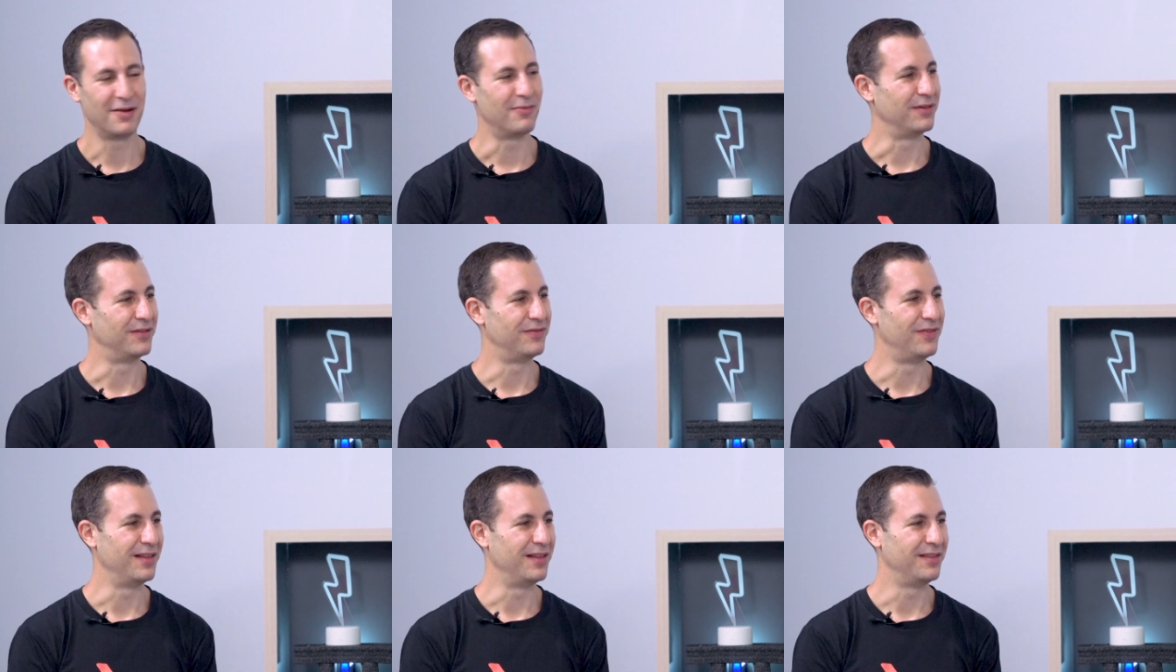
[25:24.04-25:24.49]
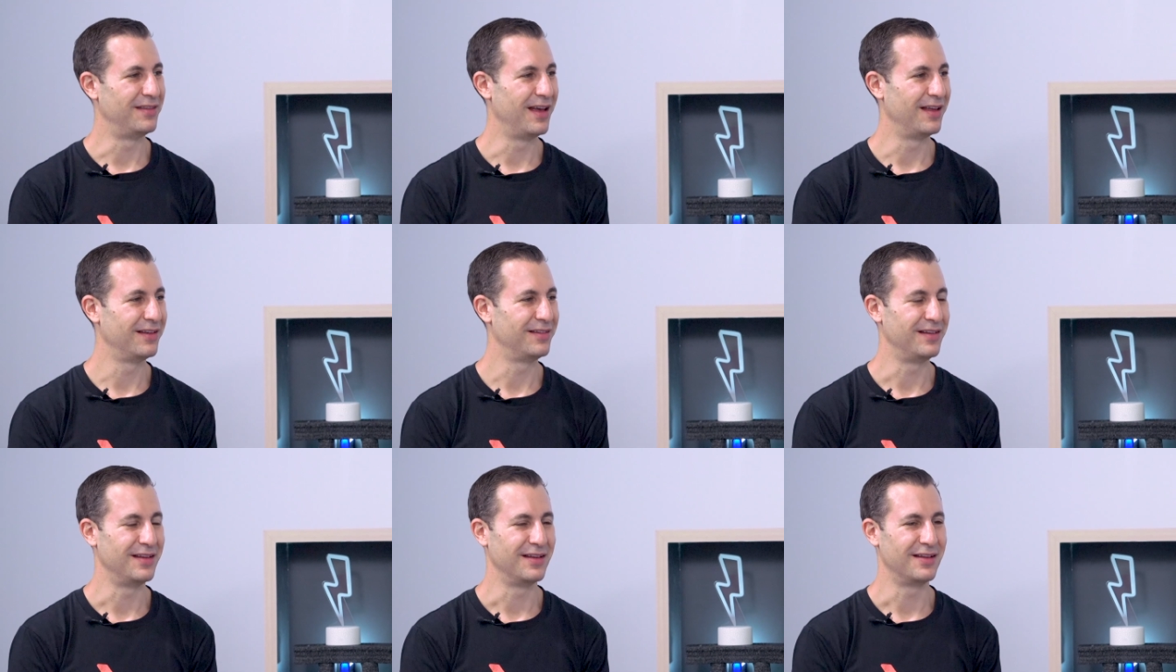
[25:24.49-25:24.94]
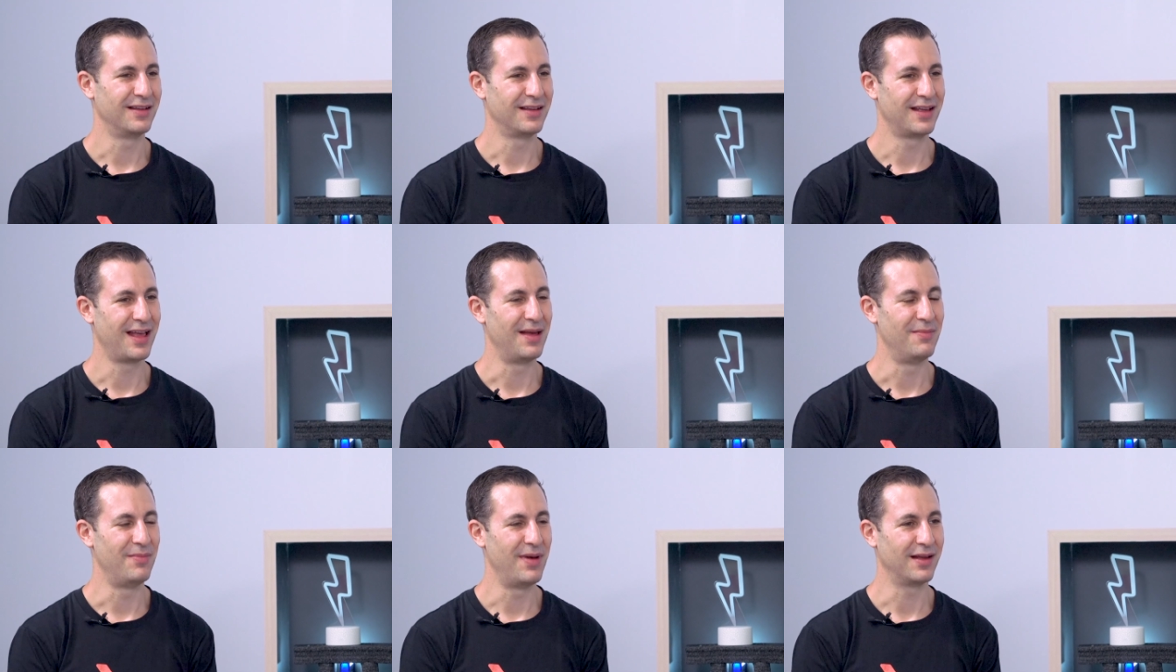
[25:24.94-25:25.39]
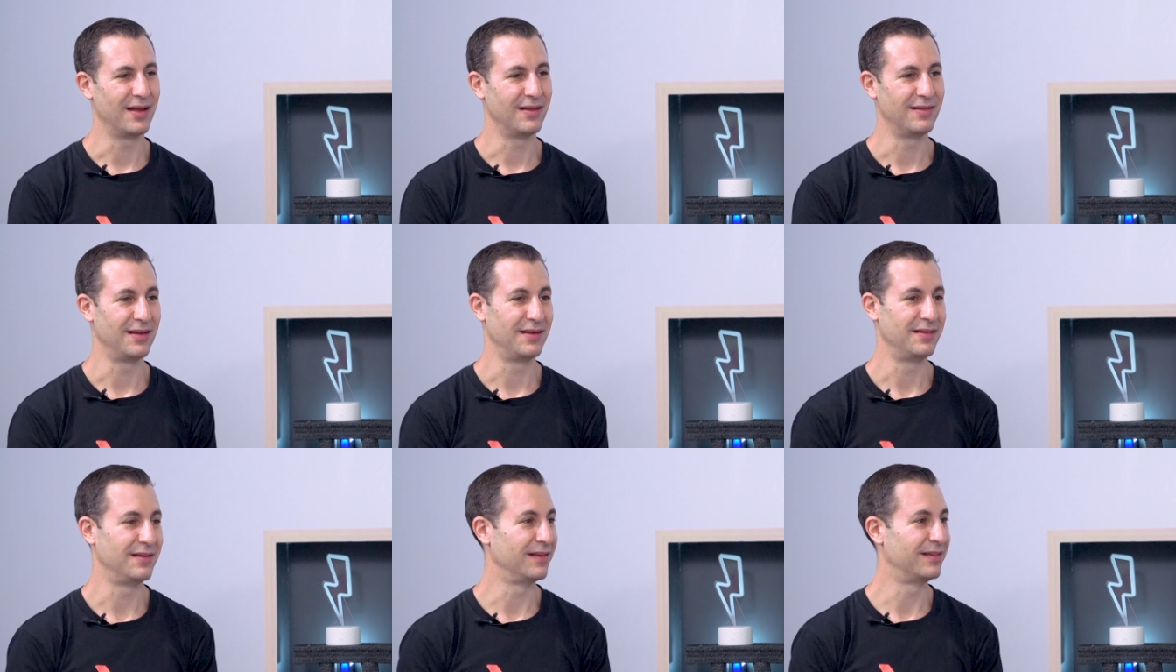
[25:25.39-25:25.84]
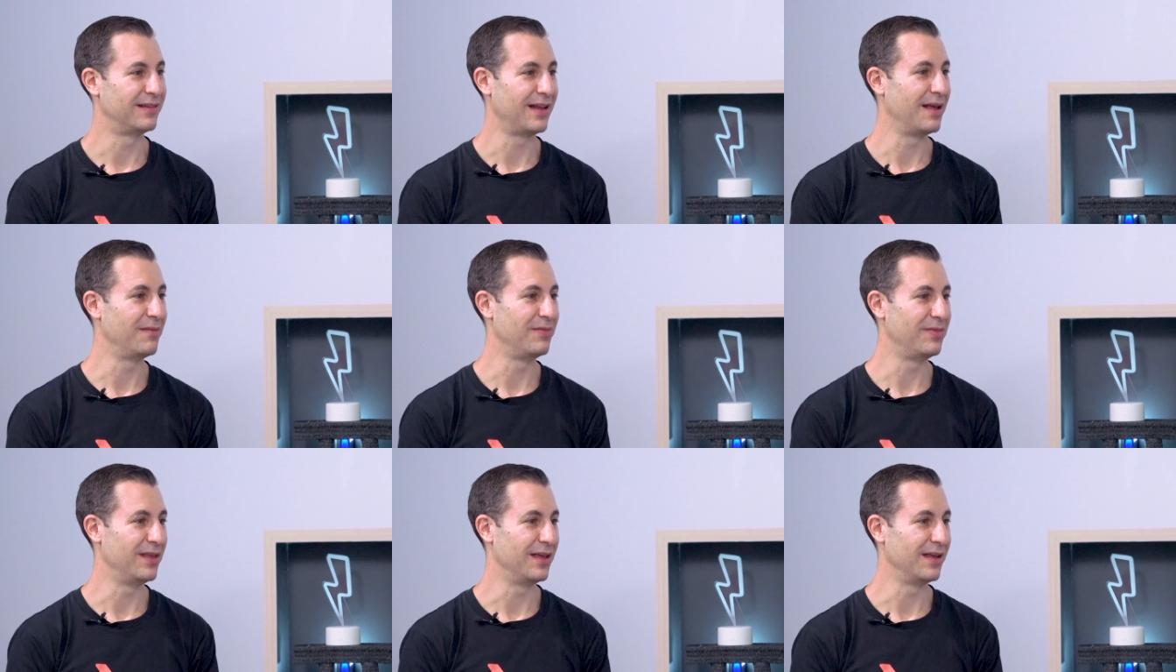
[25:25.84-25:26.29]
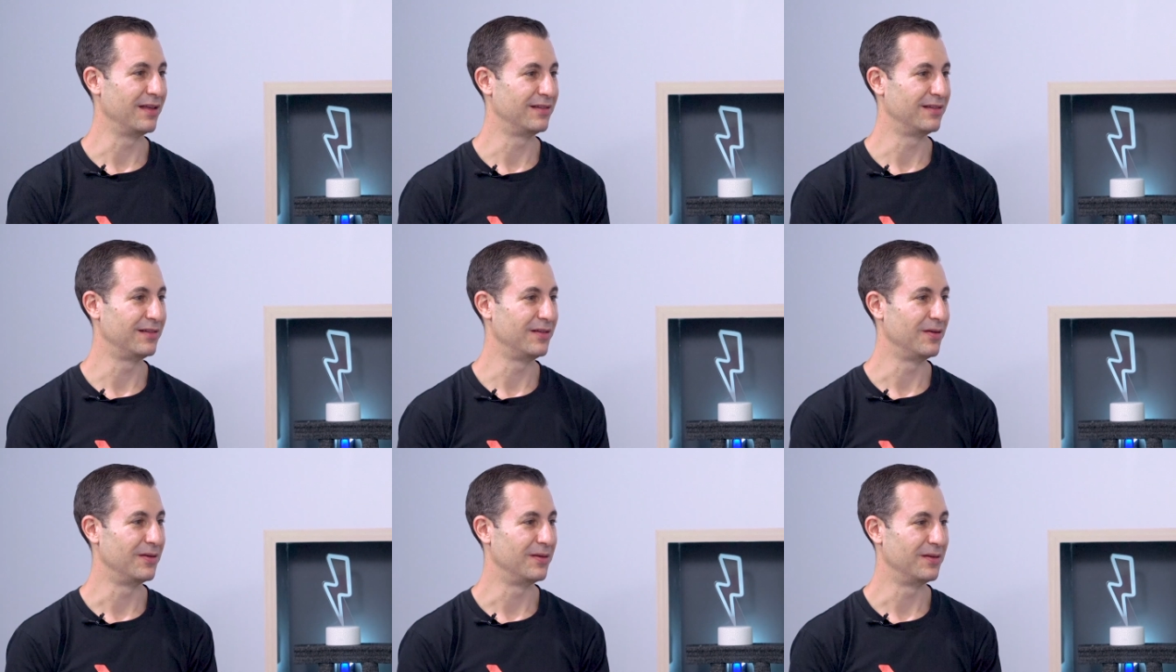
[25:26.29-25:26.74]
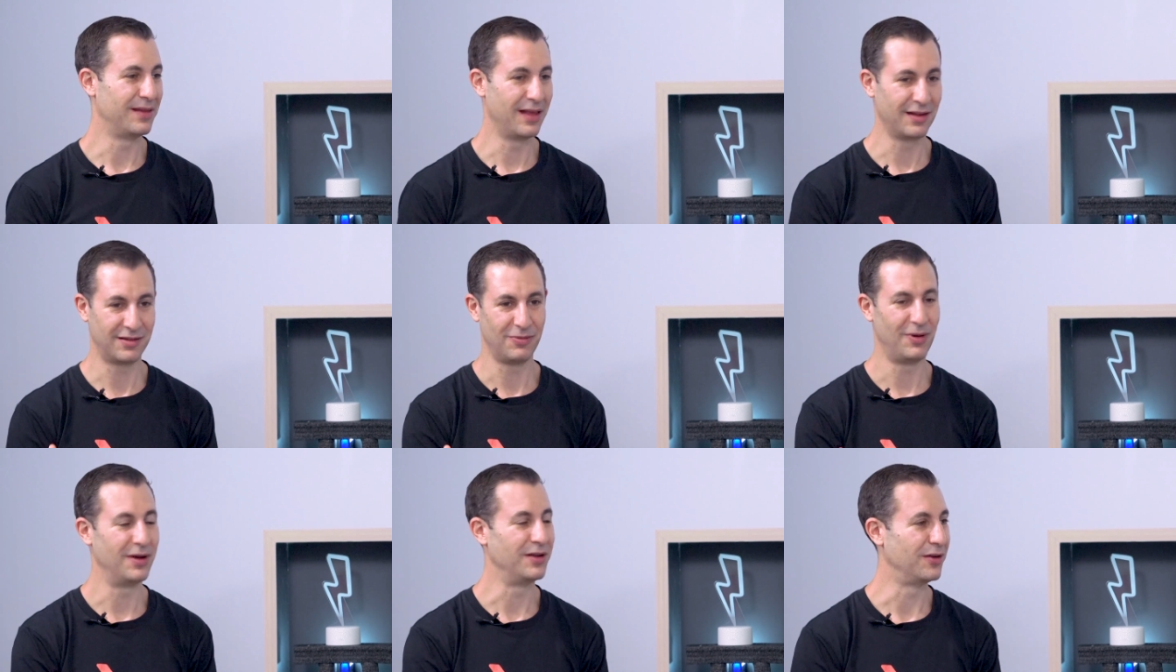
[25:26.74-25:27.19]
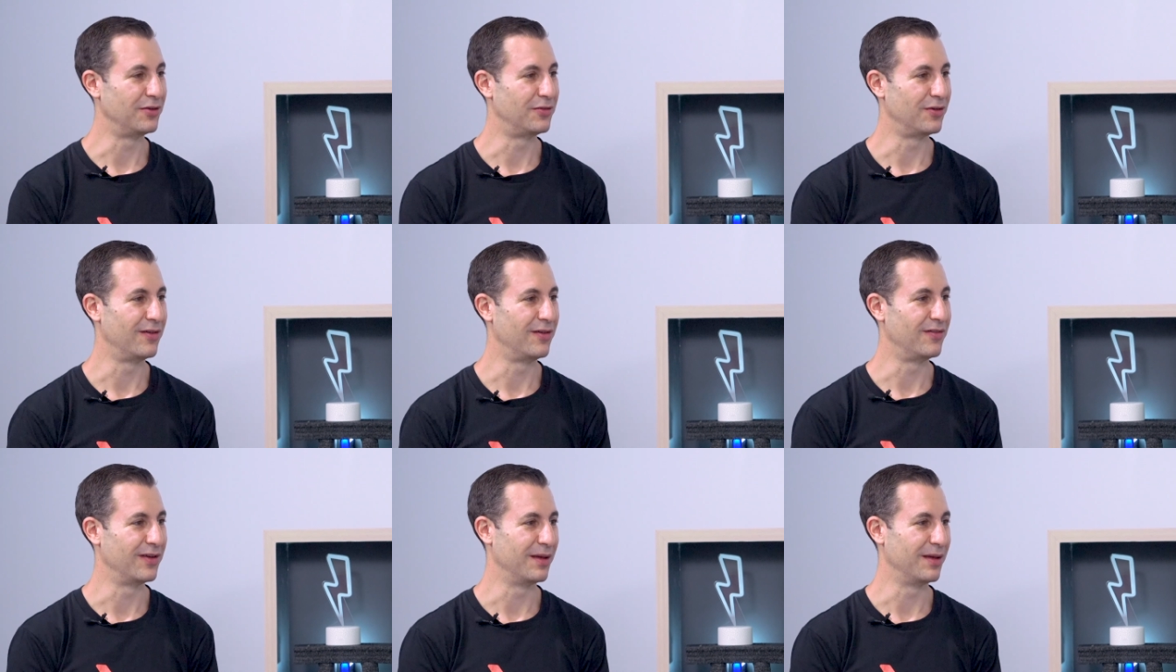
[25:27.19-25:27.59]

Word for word: was fantastic. Came back and said, "The same thing as you. That's why you're driving a